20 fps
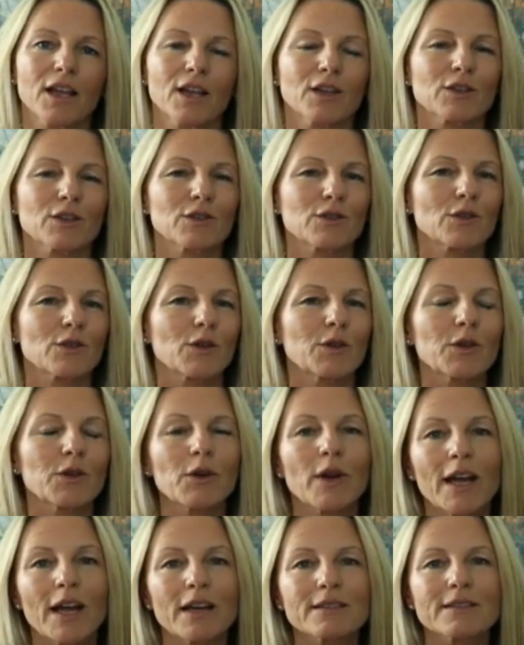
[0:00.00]
So you're
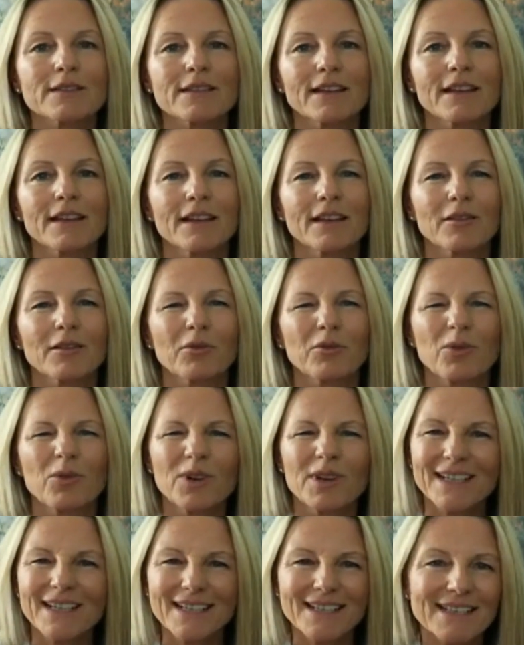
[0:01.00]
asking,
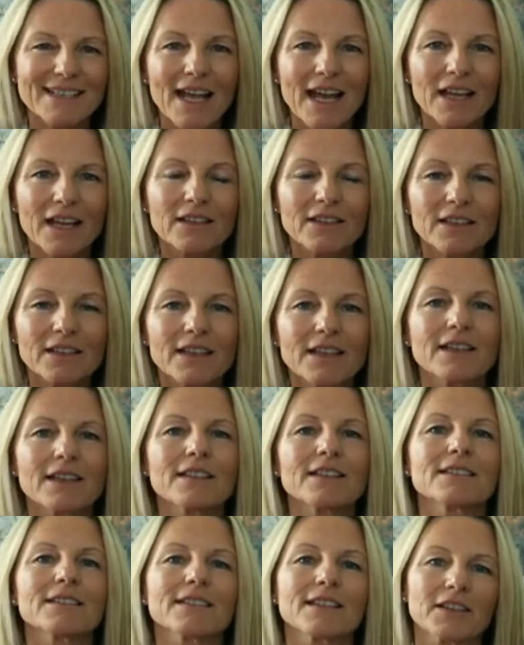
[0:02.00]
what exactly
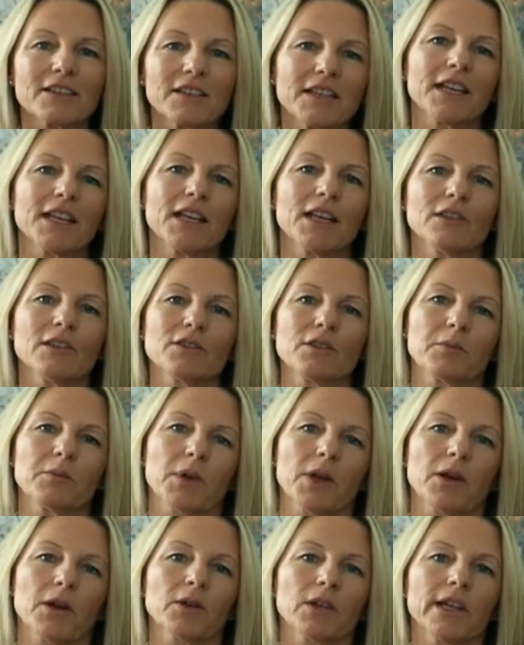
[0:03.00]
is the Litigation
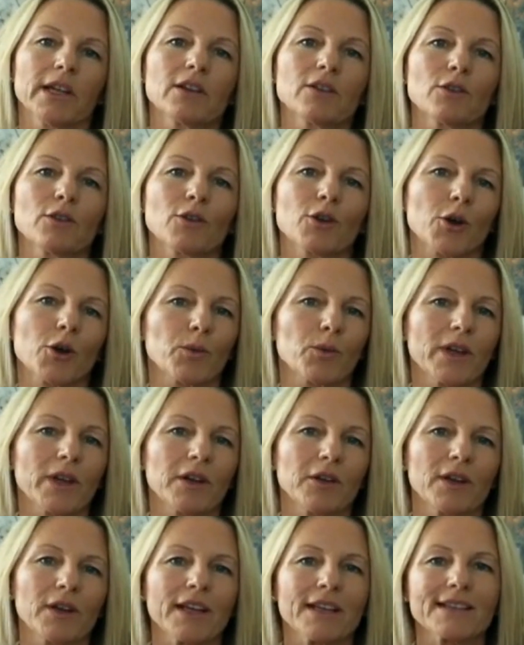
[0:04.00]
Paralegal
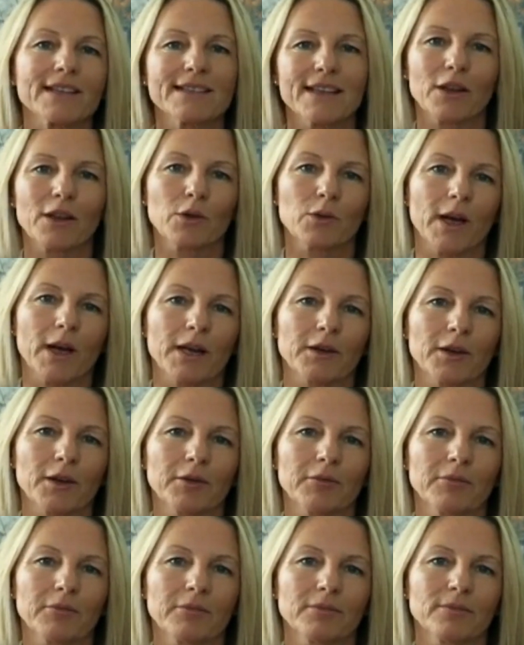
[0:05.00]
Career
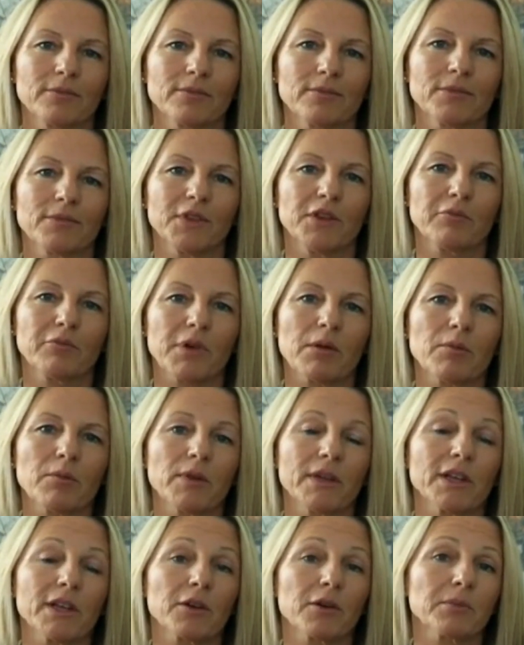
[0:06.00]
Accelerator? You've
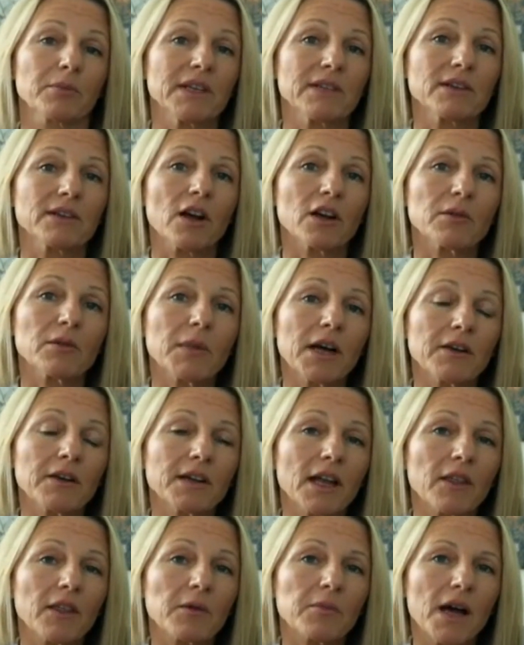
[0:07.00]
probably heard me talk about it
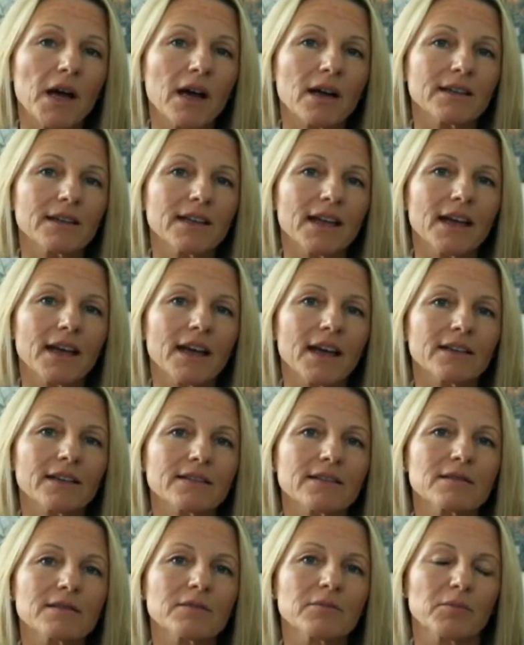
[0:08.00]
on the
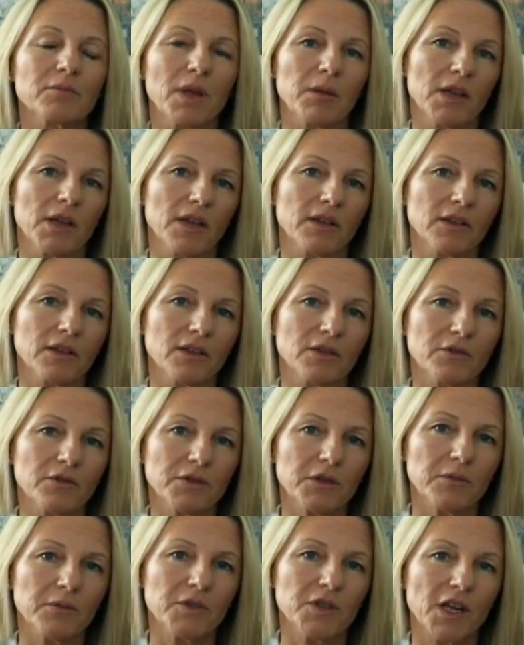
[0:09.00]
podcast, maybe on the
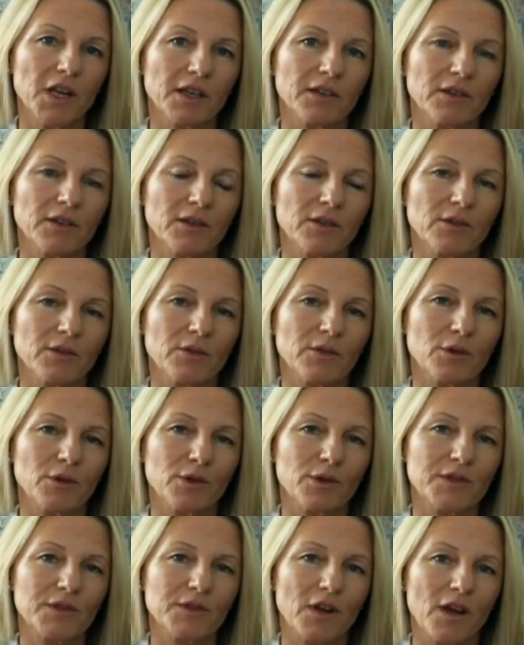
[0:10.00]
YouTube channel, or
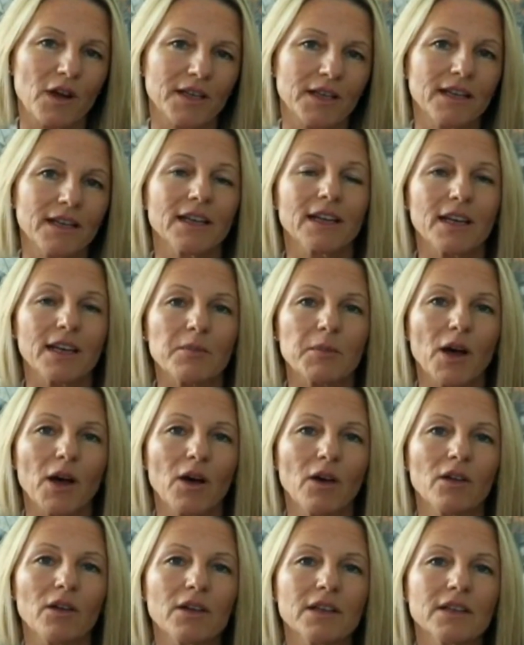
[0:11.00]
saw it in an email.